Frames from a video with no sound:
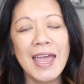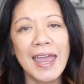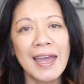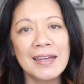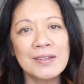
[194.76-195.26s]

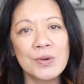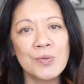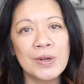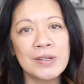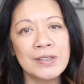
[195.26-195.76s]
And
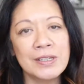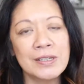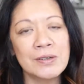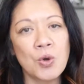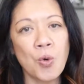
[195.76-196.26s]
one of
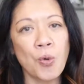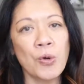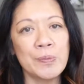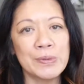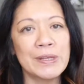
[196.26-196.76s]
the
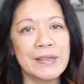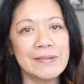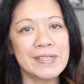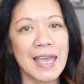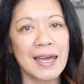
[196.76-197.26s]
core
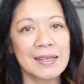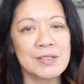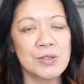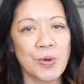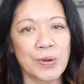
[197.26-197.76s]
beliefs they had
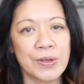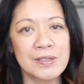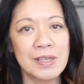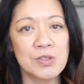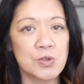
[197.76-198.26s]
as an
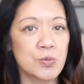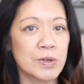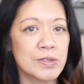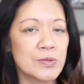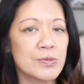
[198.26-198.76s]
organization
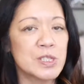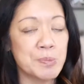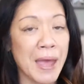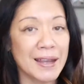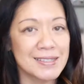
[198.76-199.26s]
was
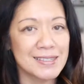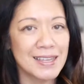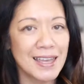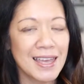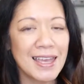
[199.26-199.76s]
respect.
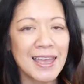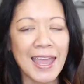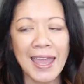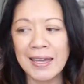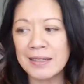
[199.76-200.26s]

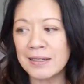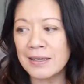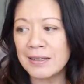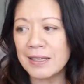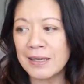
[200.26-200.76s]
And
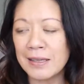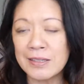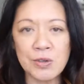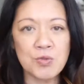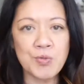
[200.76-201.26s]

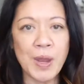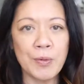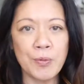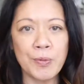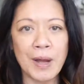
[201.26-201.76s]
it's a
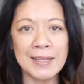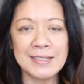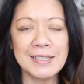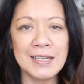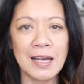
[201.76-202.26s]
great
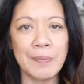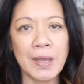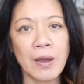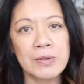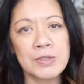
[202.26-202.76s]
idea
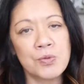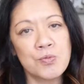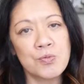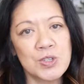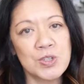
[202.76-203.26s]
because
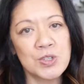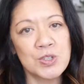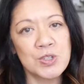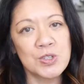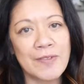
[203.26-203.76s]

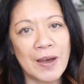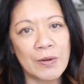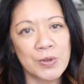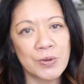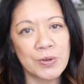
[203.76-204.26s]
originally when the
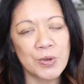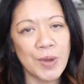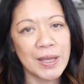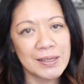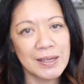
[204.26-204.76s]
founder
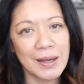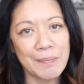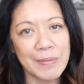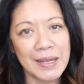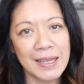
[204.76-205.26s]
created the
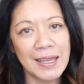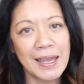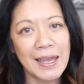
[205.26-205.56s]
company,